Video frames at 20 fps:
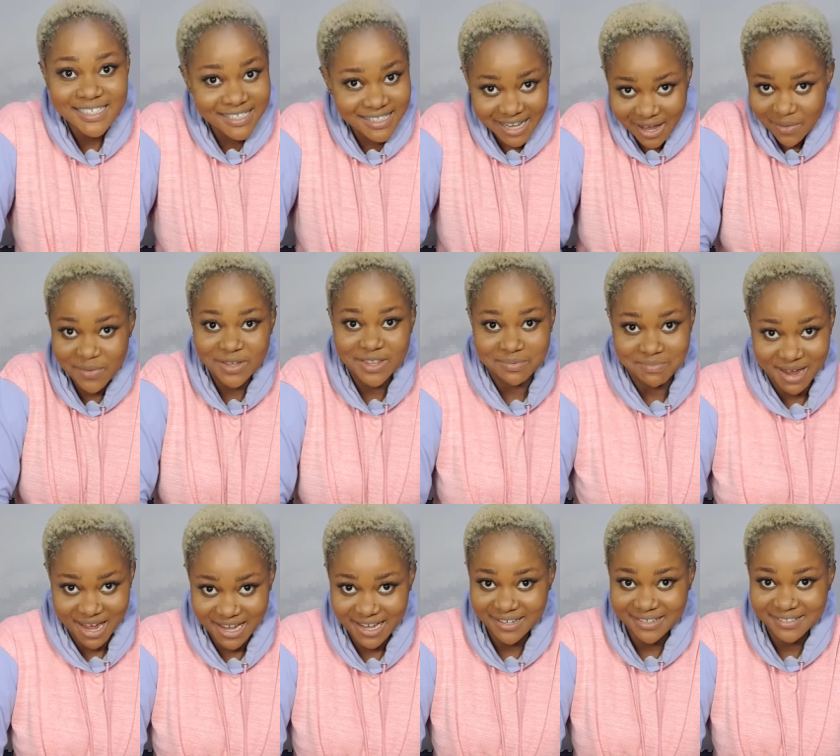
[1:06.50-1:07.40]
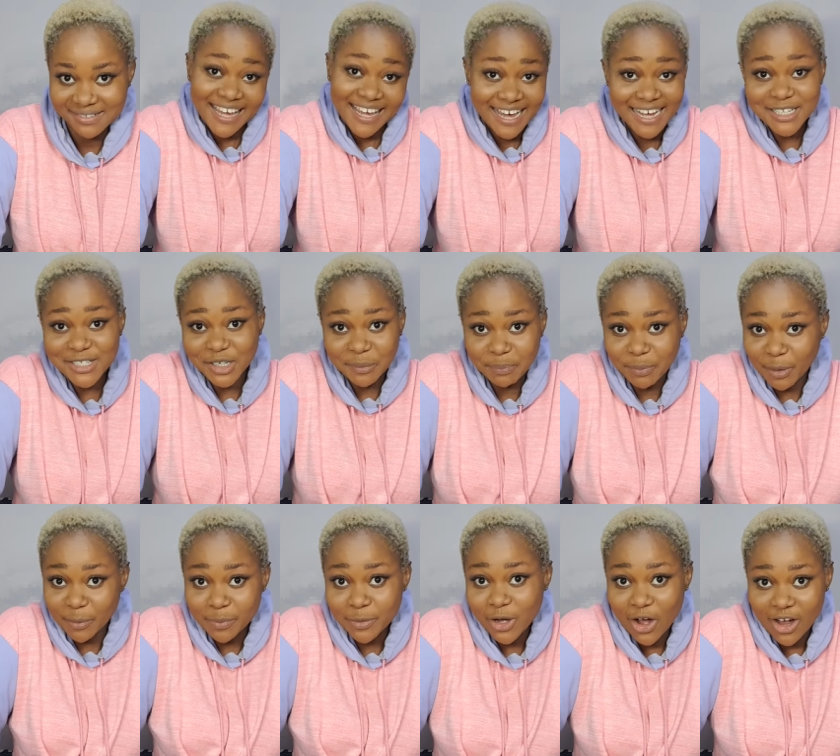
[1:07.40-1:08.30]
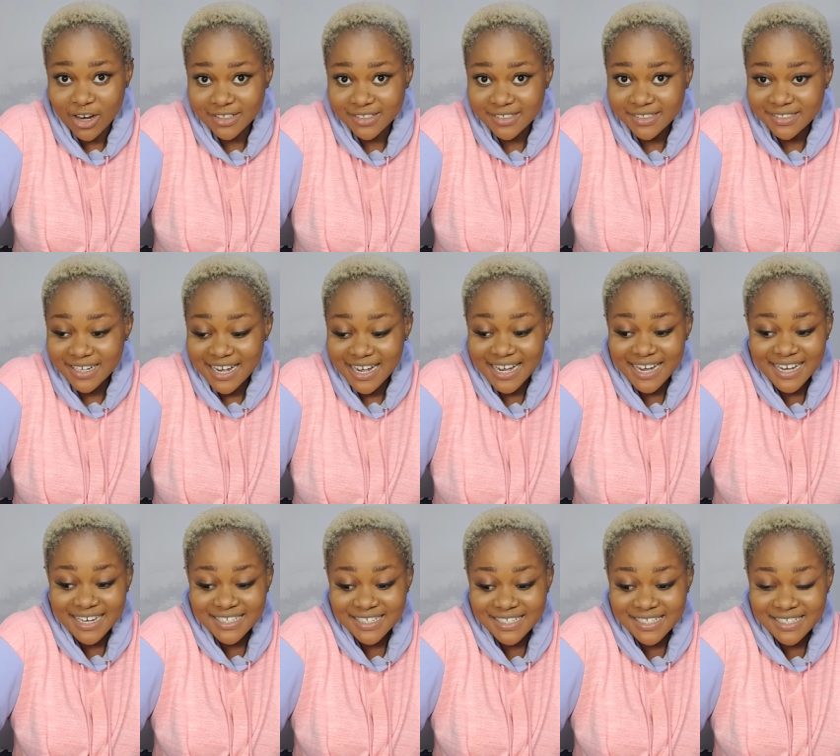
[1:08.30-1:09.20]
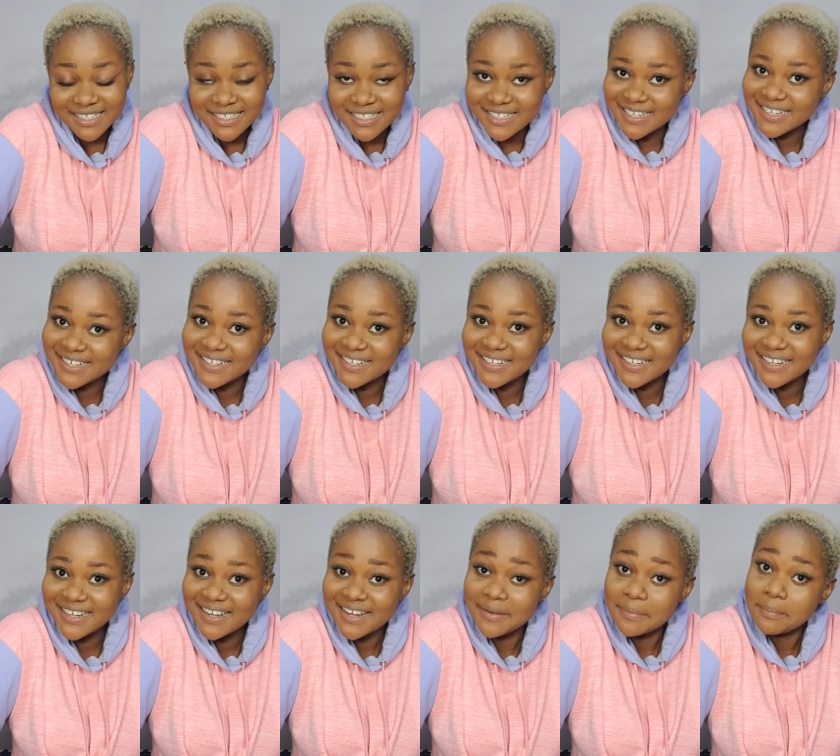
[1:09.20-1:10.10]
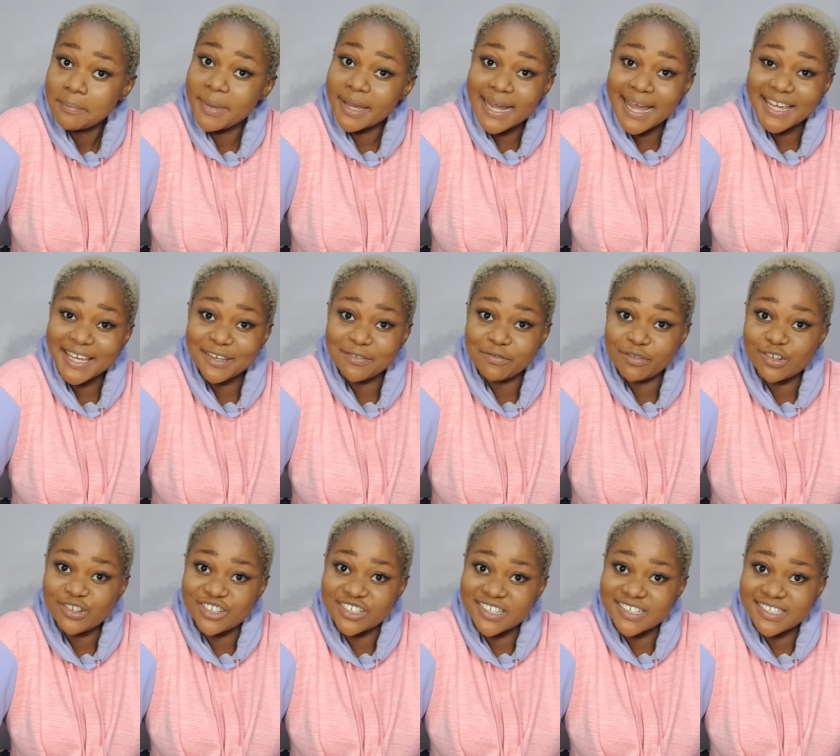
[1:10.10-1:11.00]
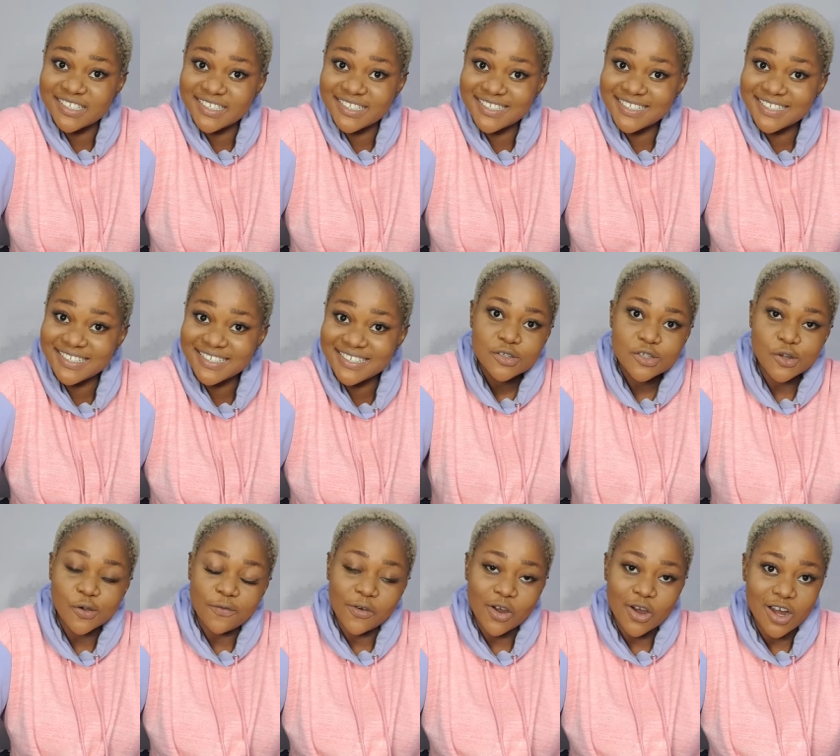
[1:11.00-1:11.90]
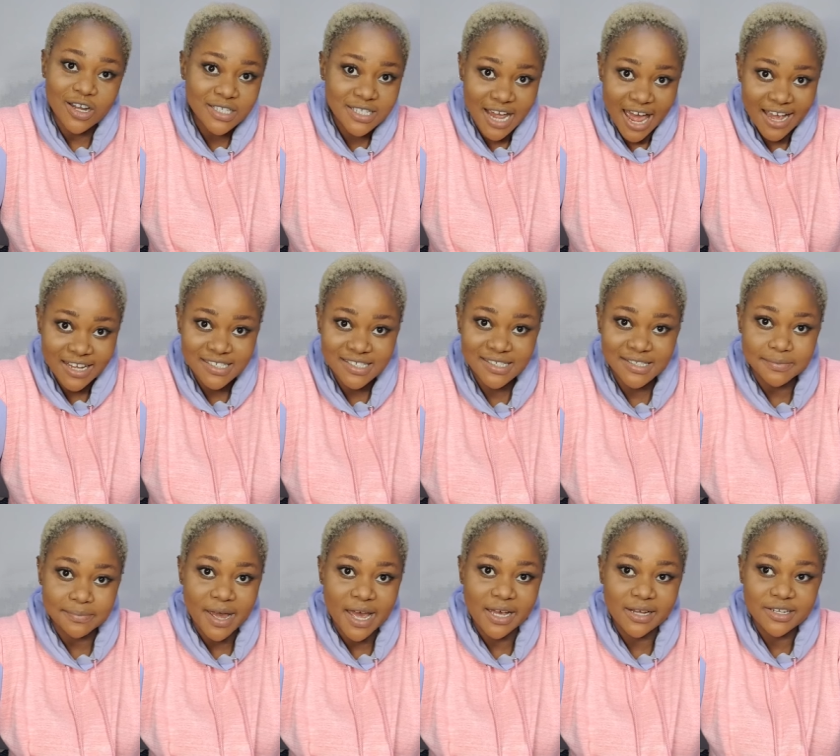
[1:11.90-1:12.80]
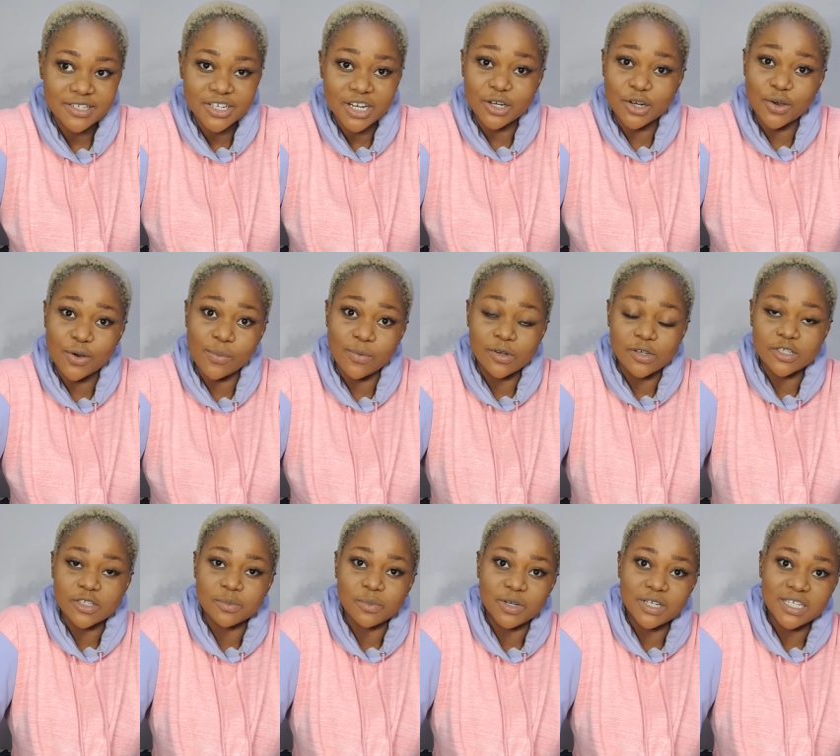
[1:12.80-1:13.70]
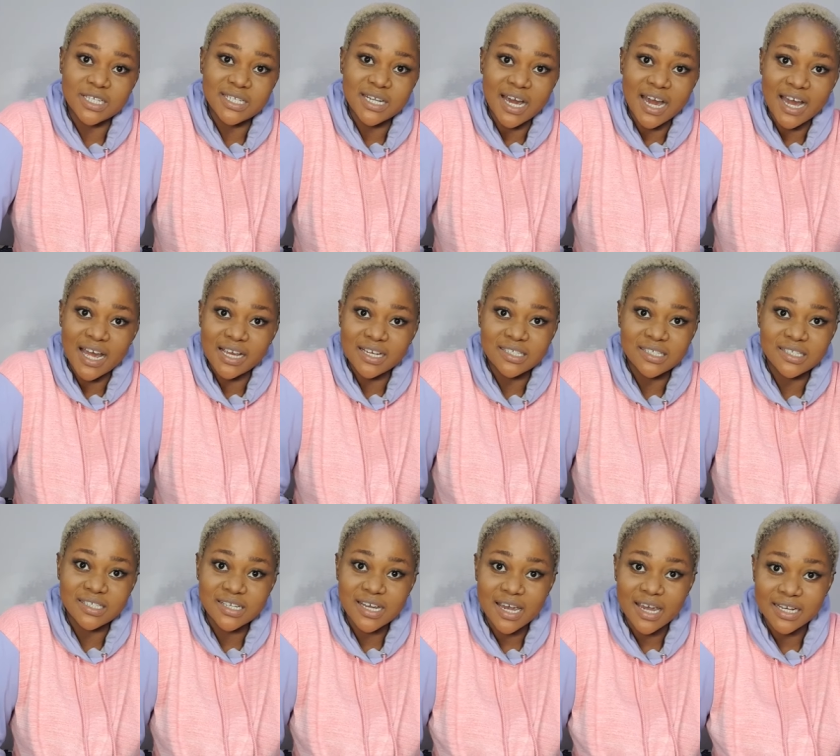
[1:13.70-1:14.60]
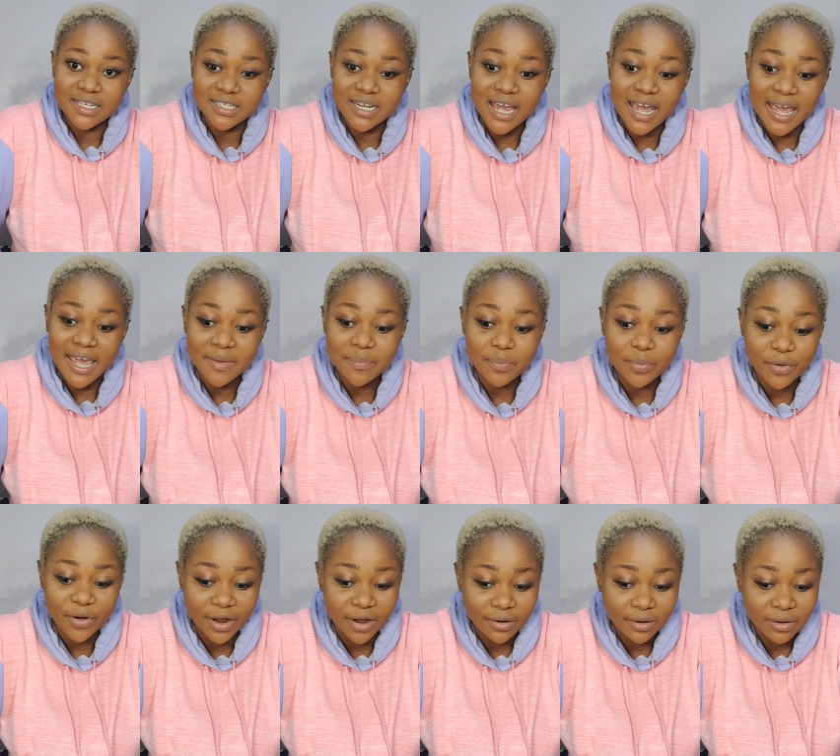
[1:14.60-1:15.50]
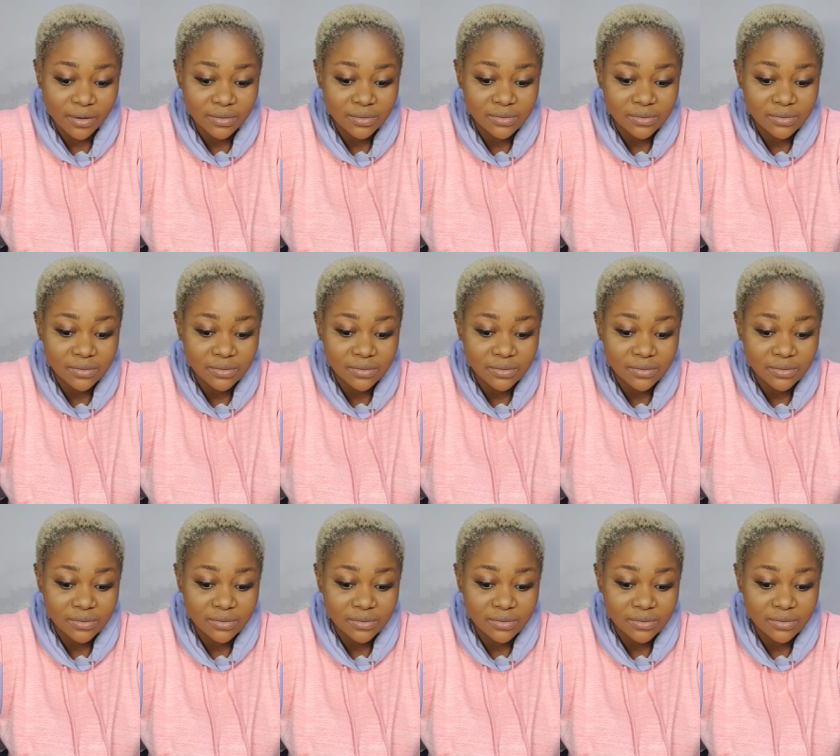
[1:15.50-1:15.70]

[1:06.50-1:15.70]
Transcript: stay with me. Get your popcorn and make I give you gist. So for context, my channel was monetized in April.